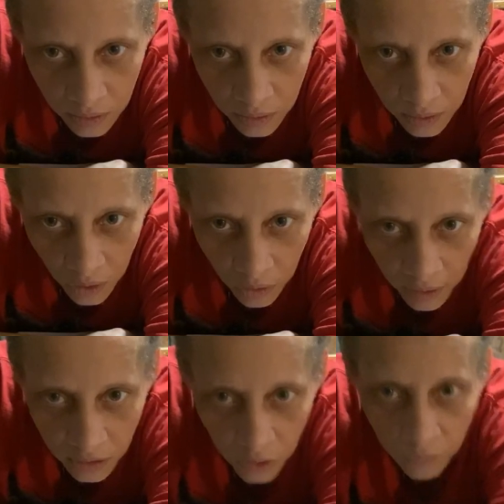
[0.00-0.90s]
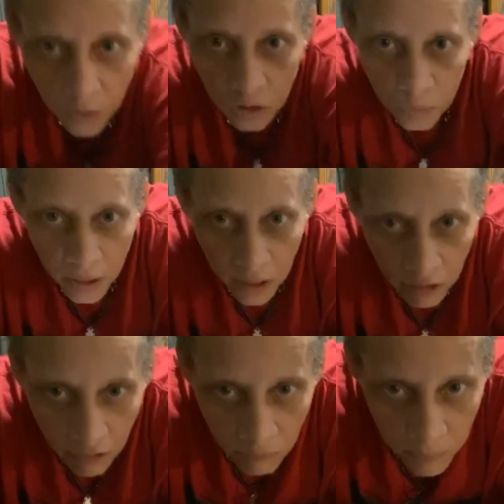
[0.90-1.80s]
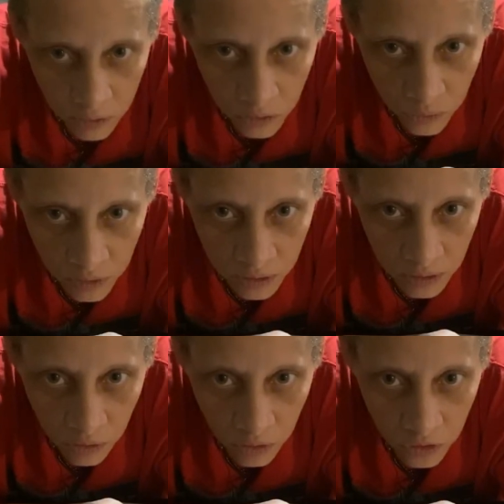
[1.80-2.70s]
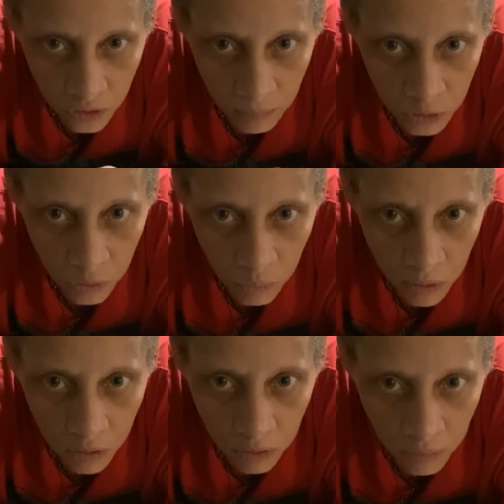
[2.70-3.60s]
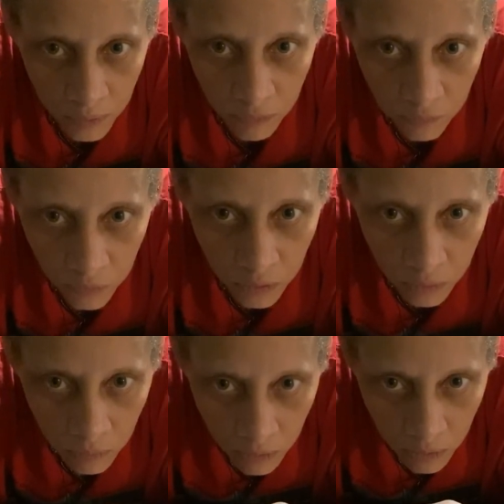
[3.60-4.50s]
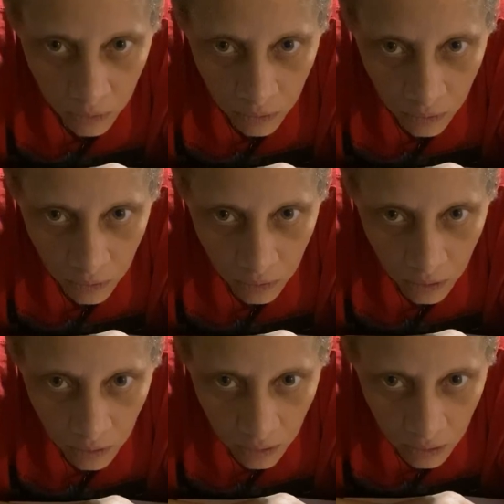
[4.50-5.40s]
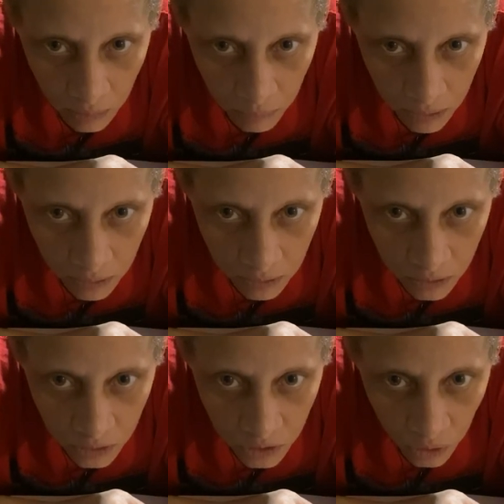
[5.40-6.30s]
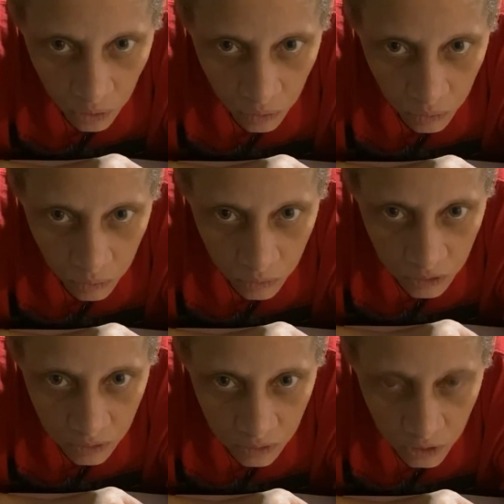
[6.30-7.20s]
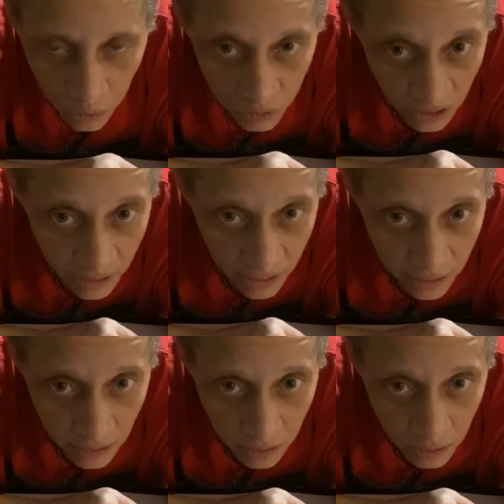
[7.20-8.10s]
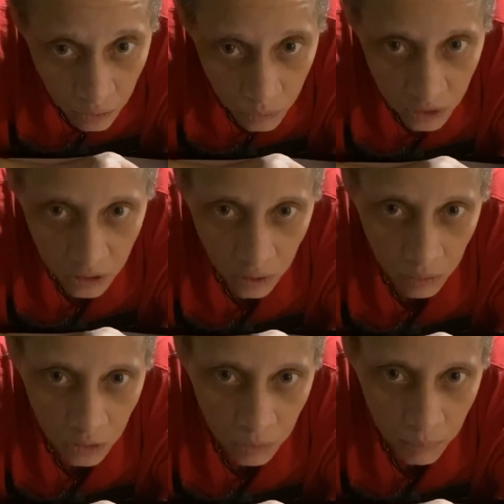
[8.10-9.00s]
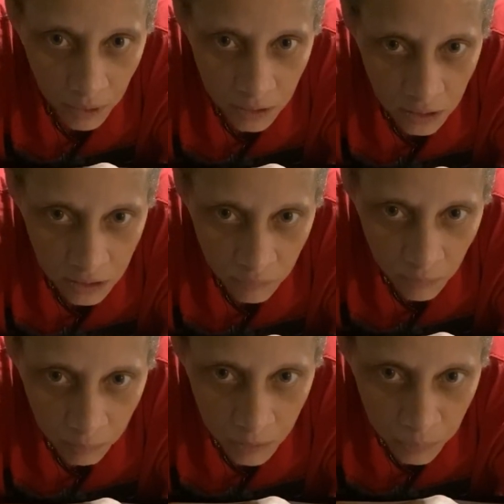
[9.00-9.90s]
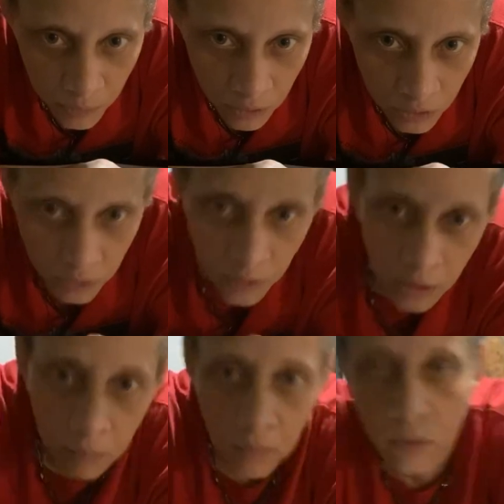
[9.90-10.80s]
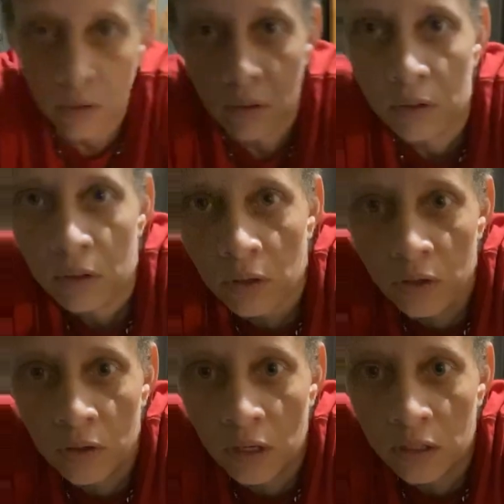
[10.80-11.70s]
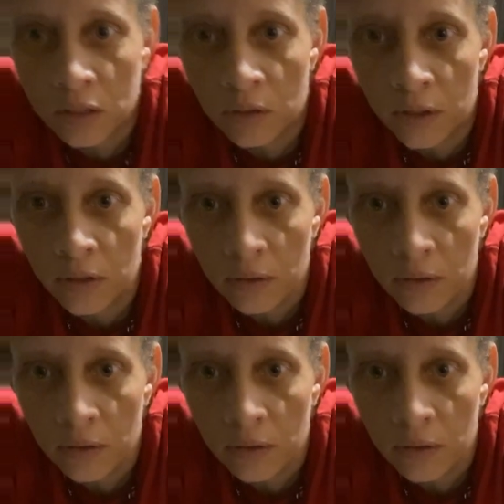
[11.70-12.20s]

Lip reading: Okay, so first we have Miss Christina Archer. I'm going to do a one-card reading for you. And then Ms. Josanne Lucio. I do apologize if I mispronounced your name. Are you guys still here?